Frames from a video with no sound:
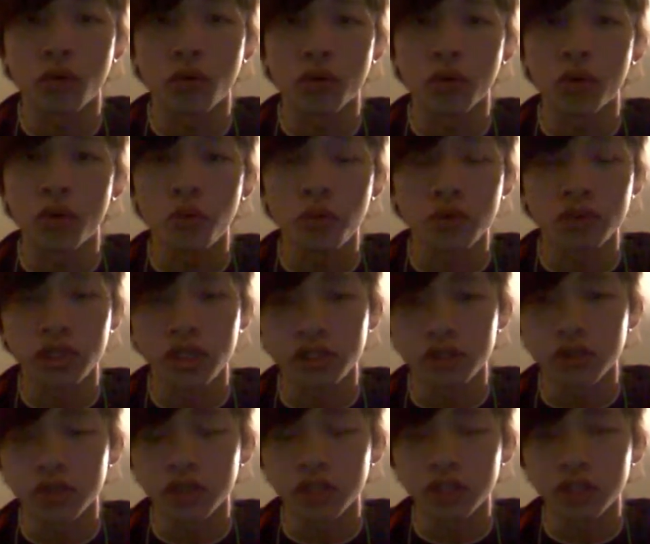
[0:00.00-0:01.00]
or almost
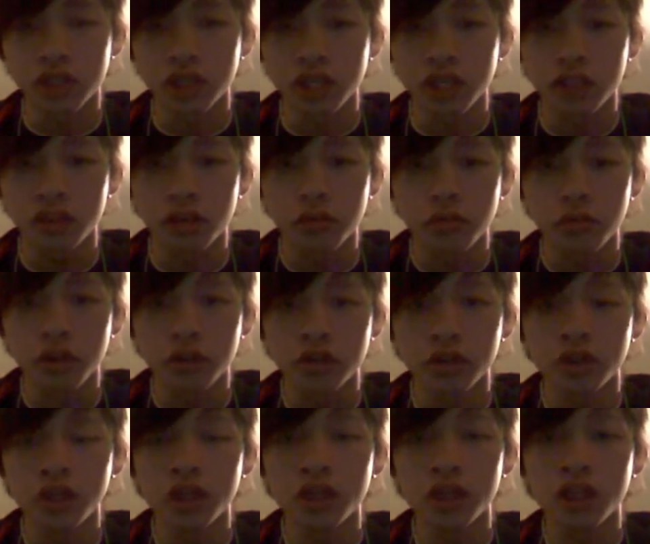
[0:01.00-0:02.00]
as soon as you hit the bird,
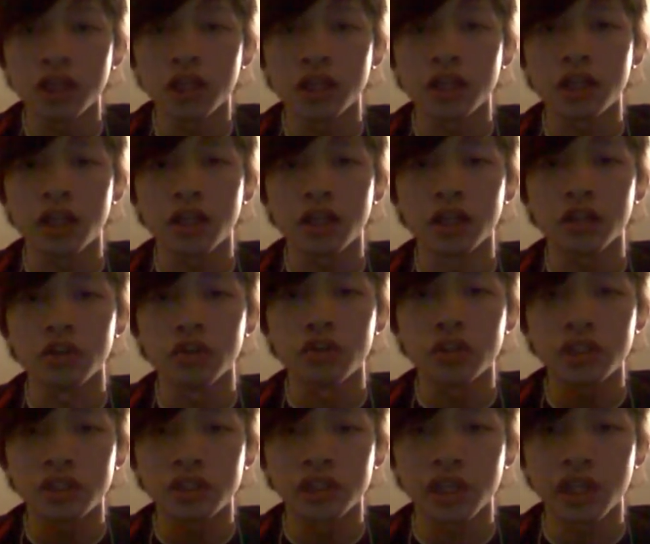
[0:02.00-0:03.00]
then you
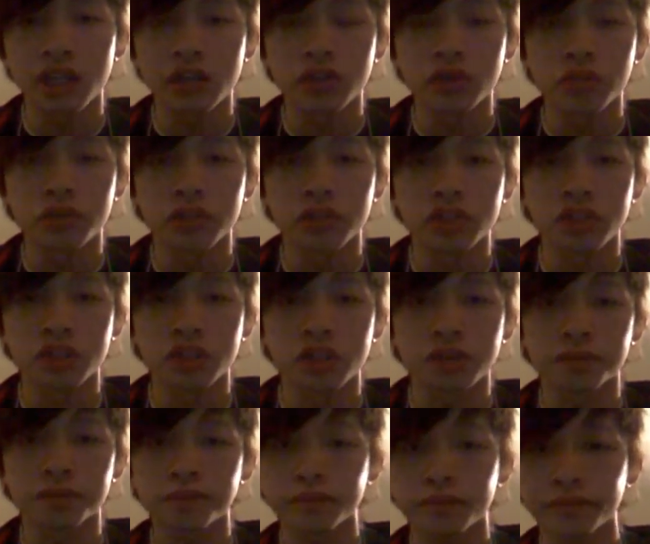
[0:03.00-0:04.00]
should stay in your position.